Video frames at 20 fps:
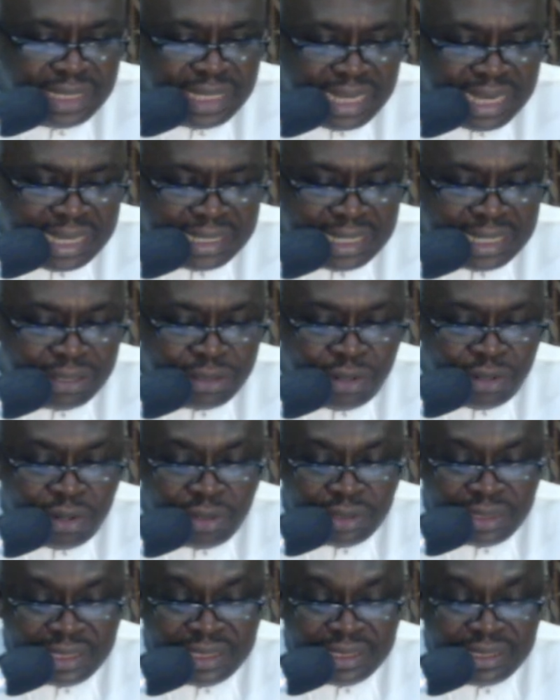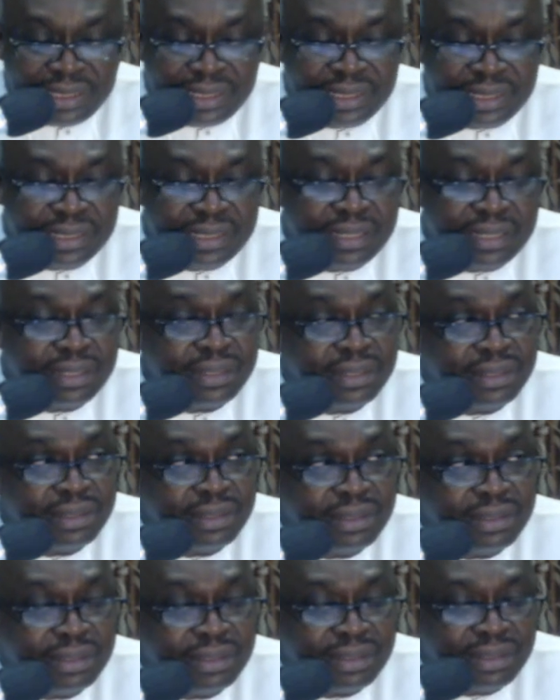And I call this
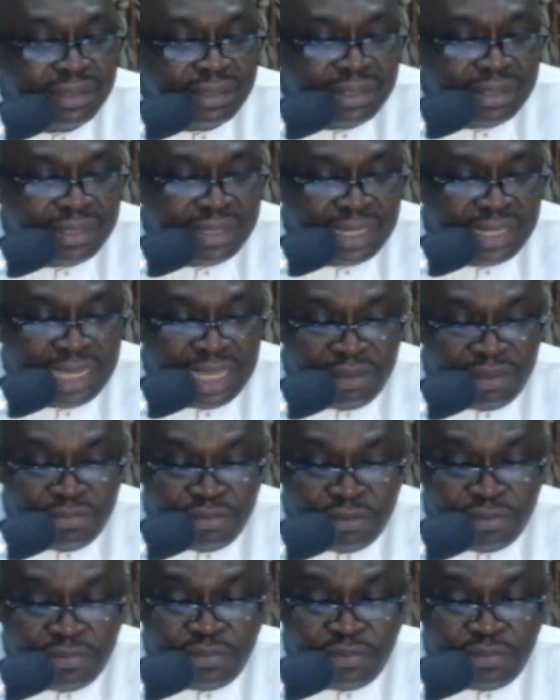evil